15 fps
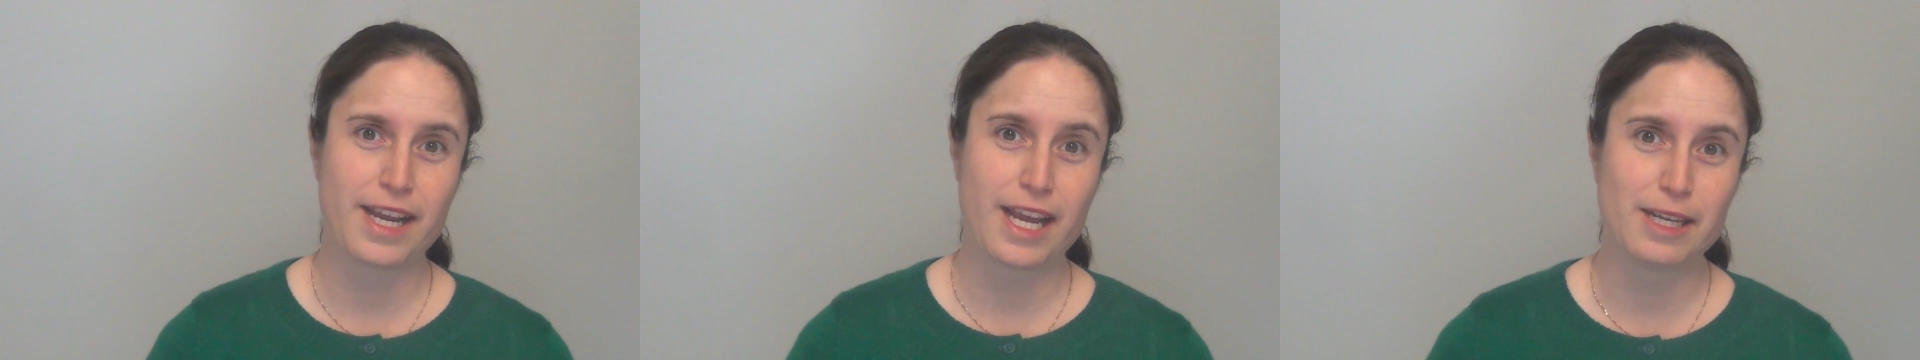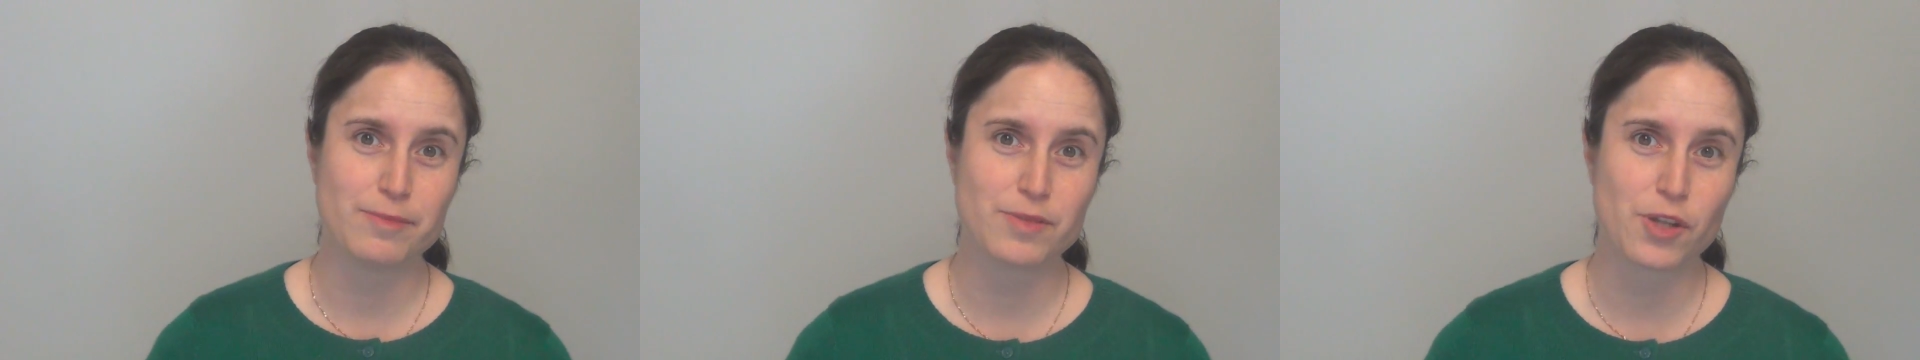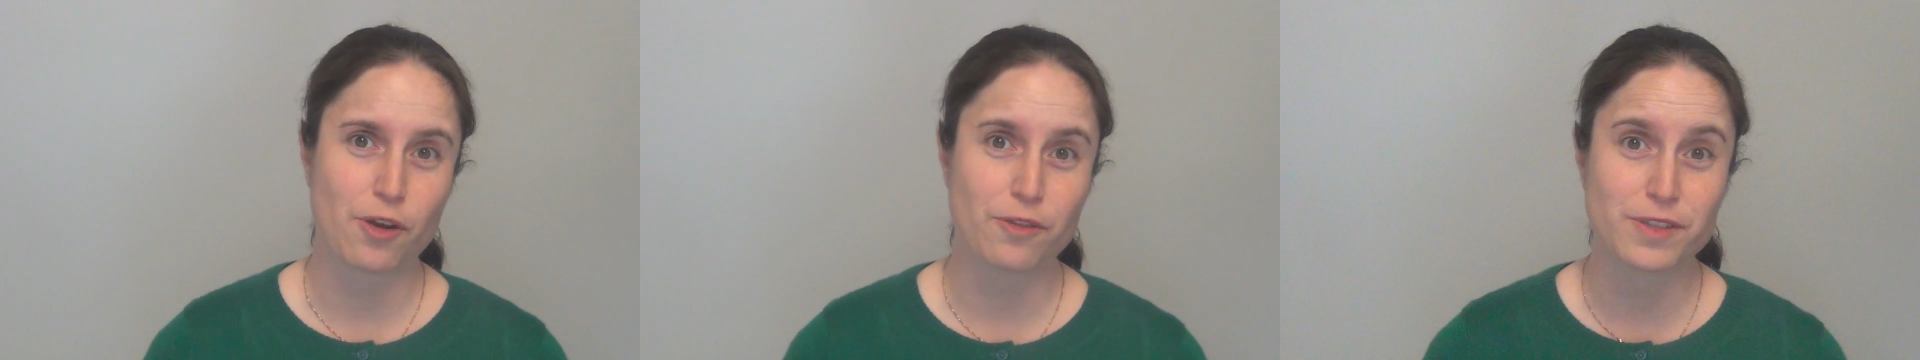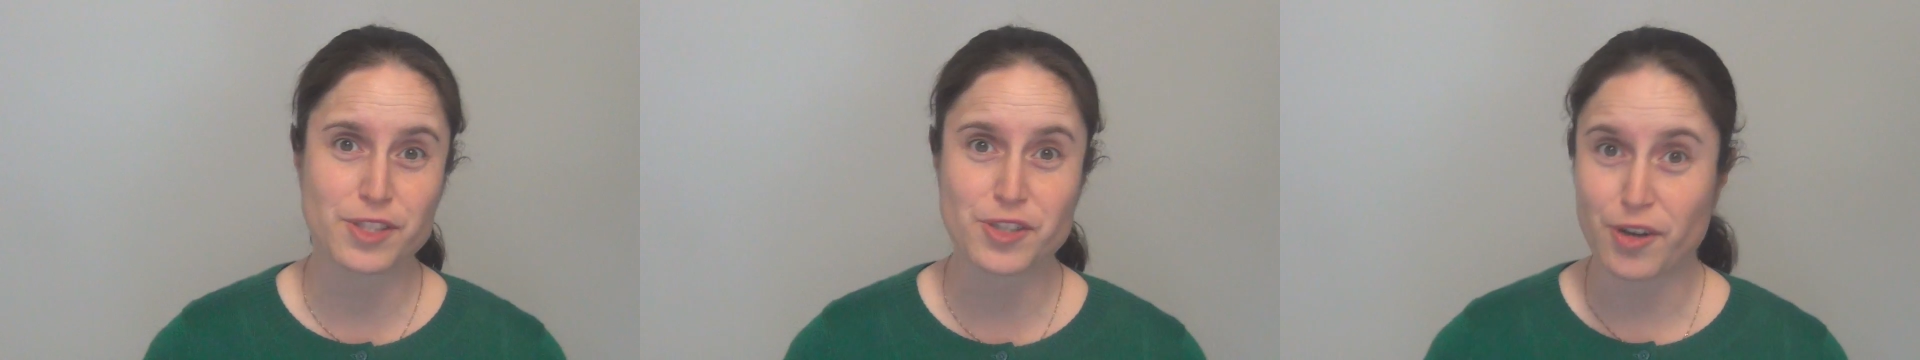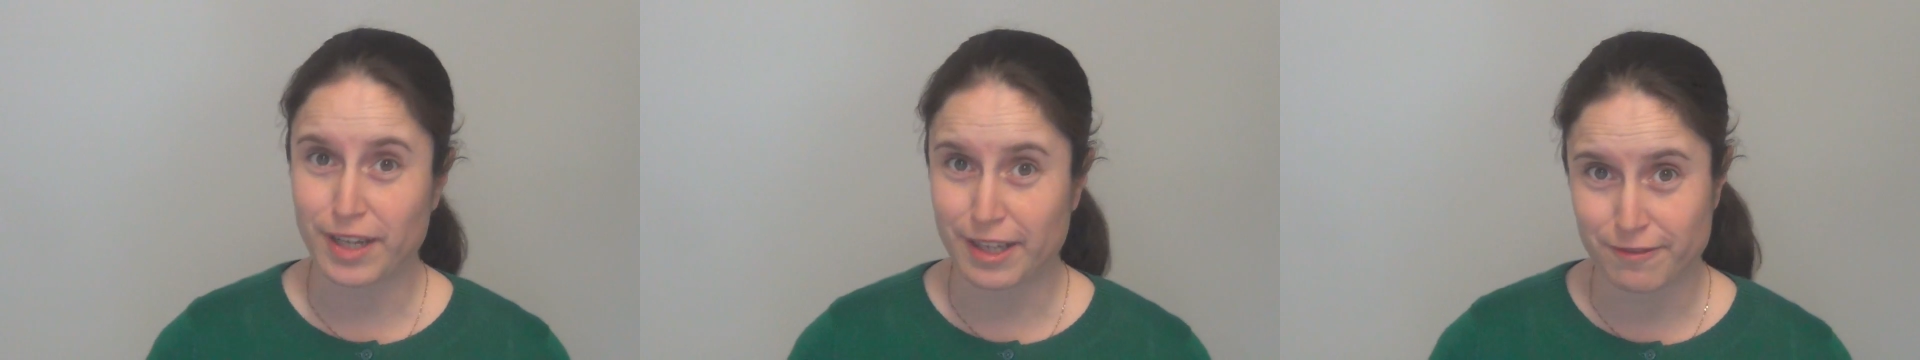names of
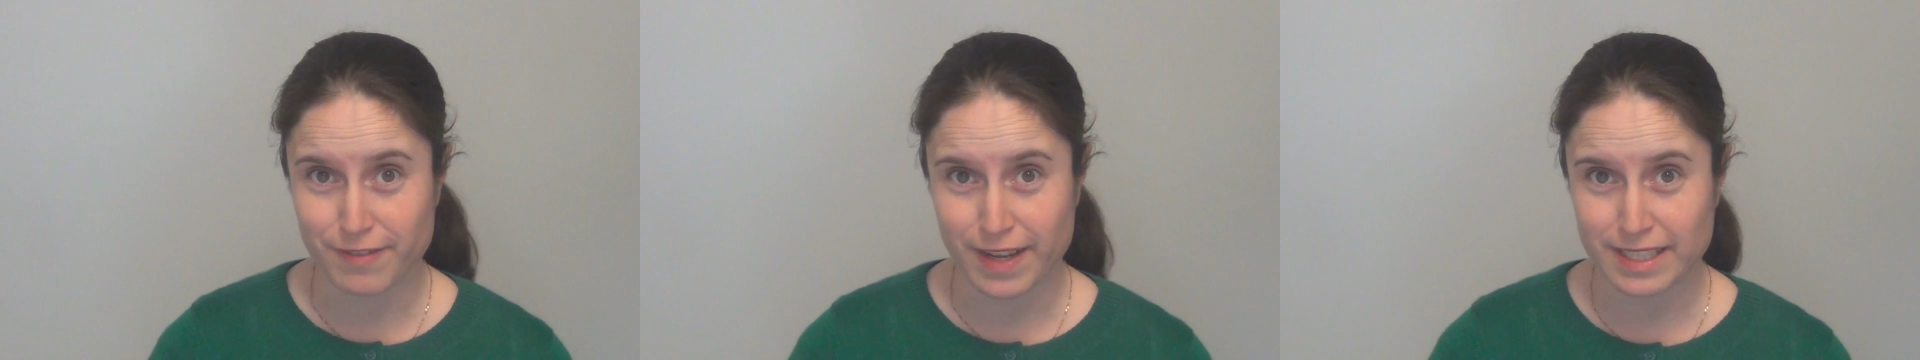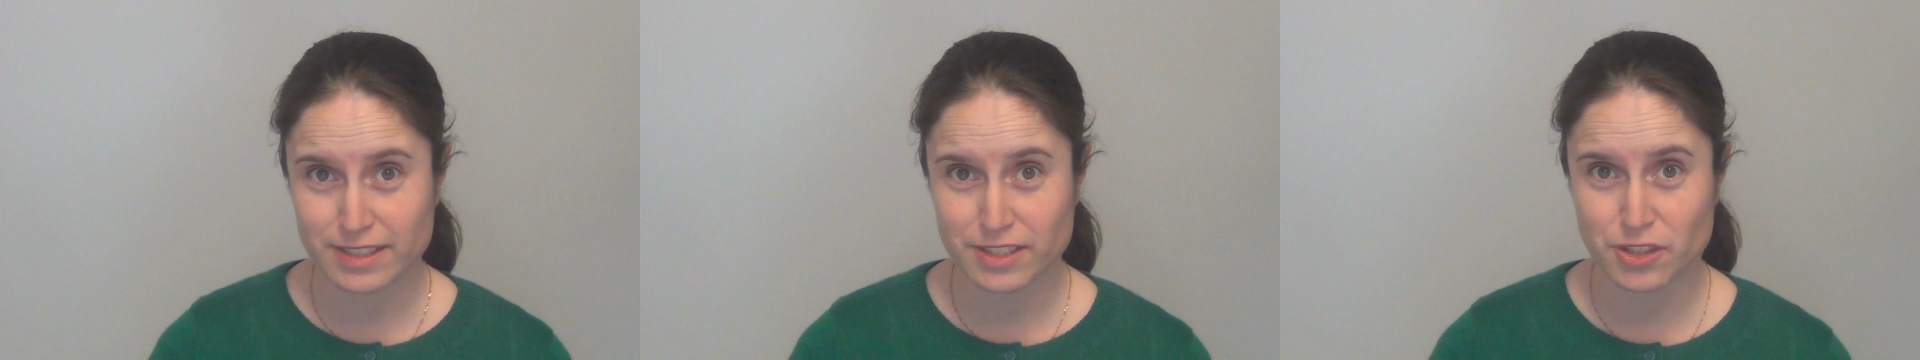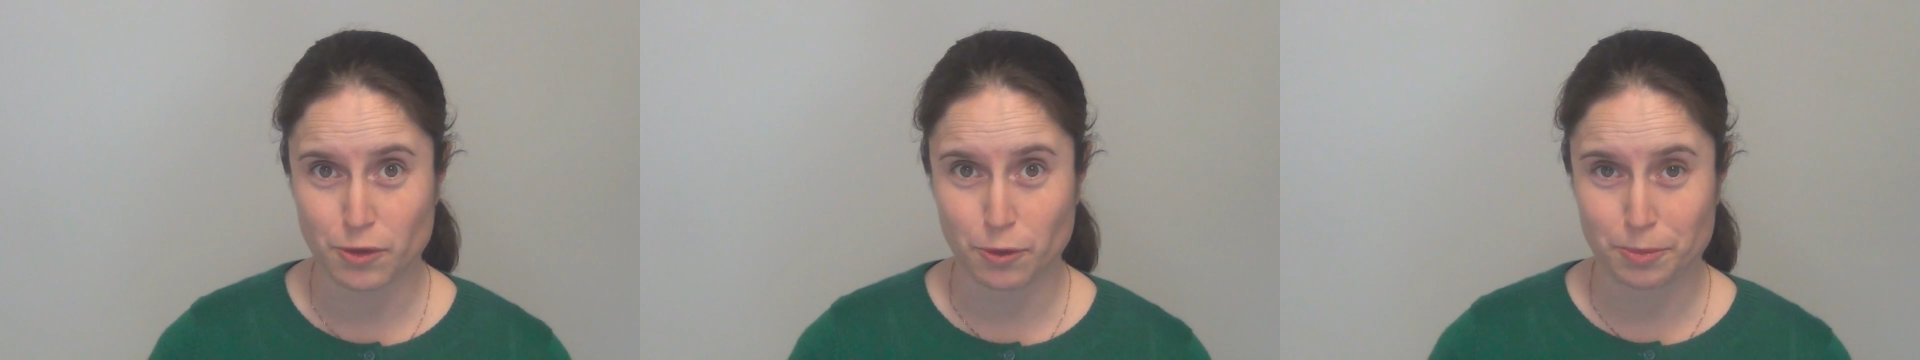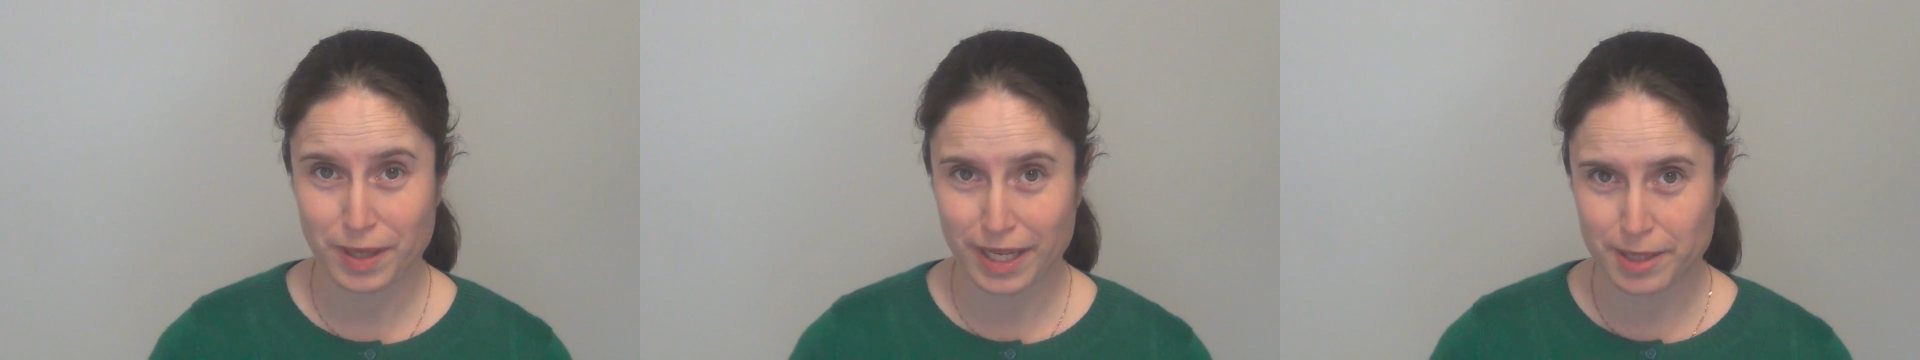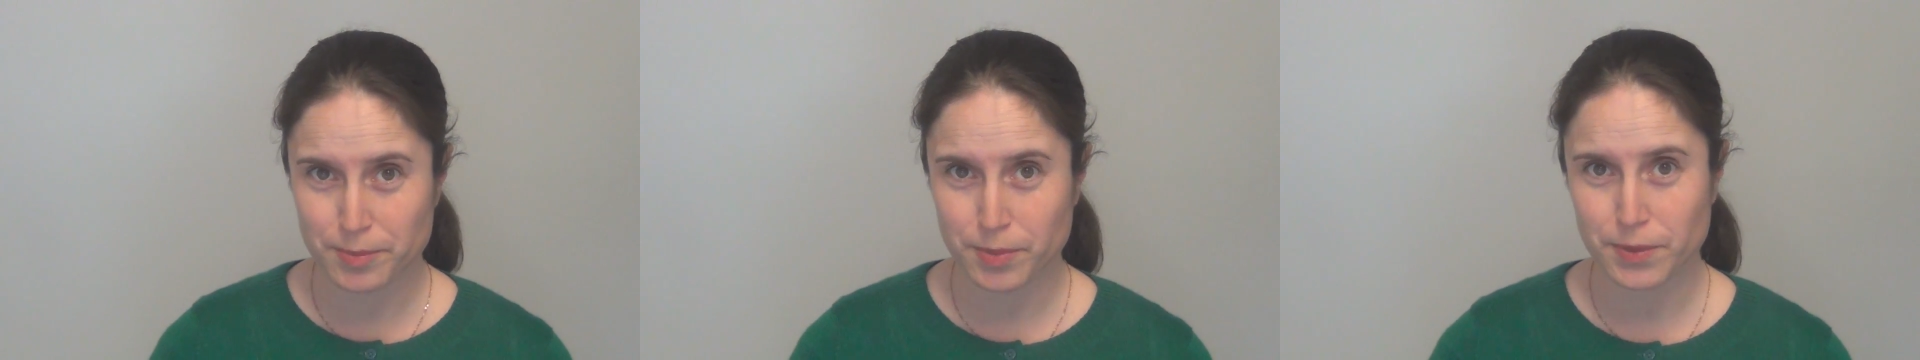historic events or
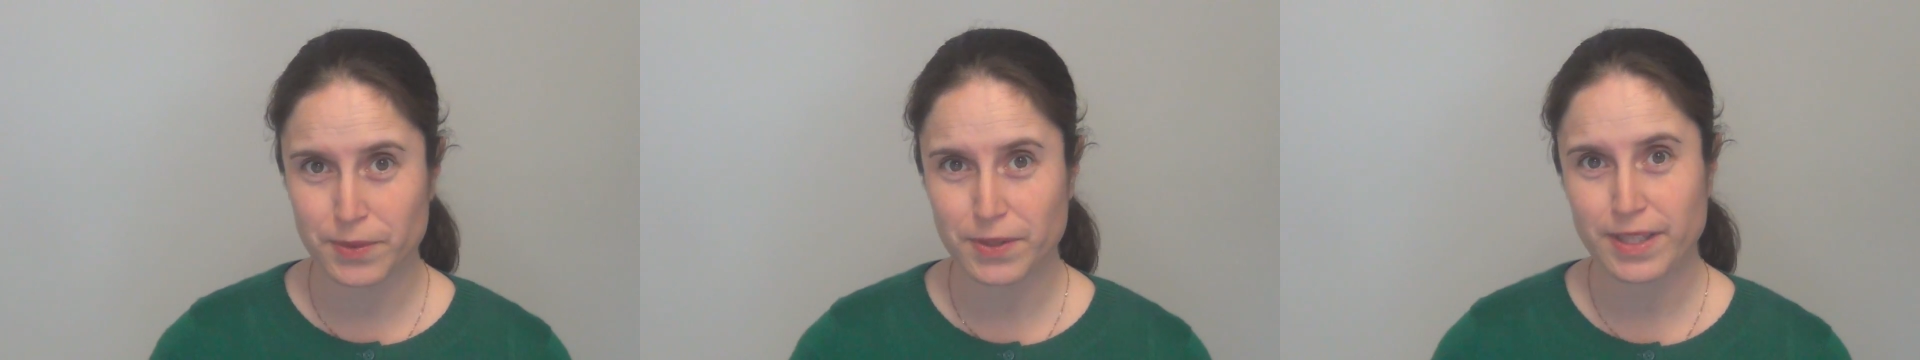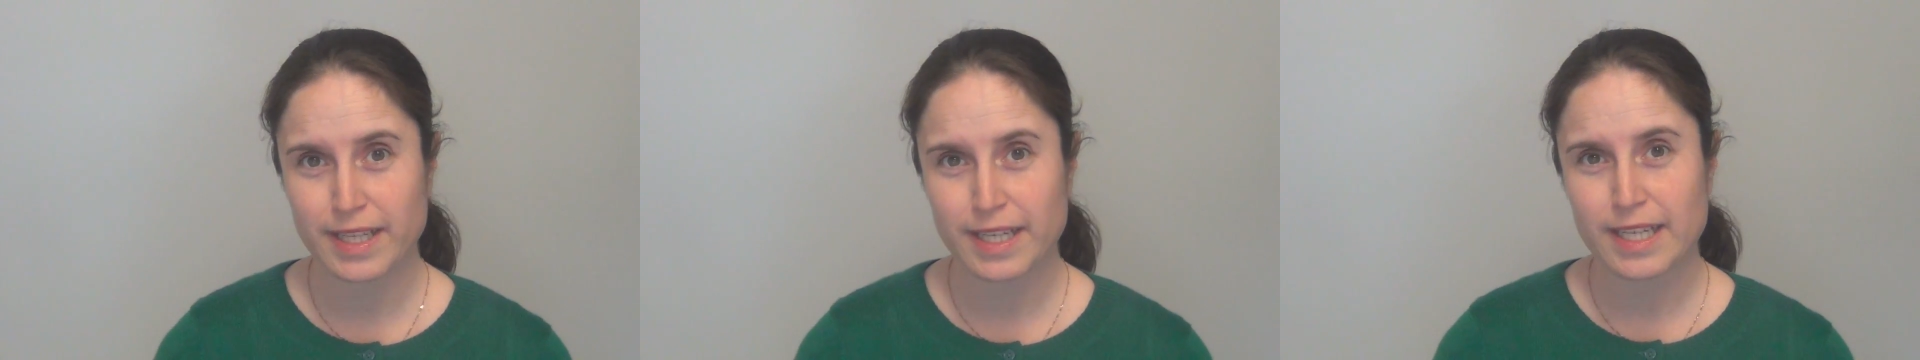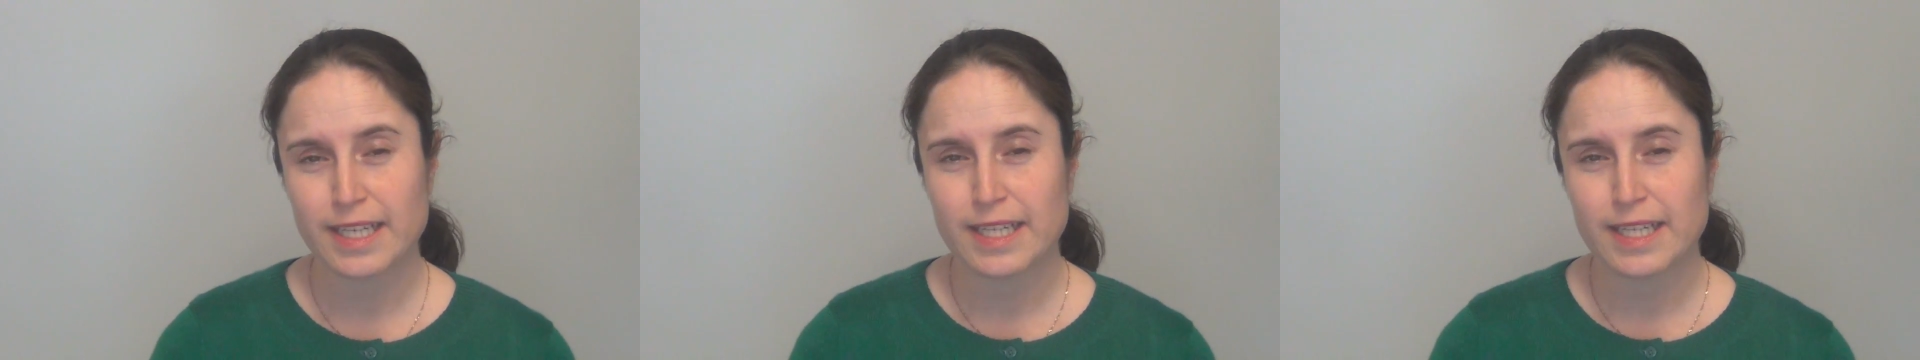people.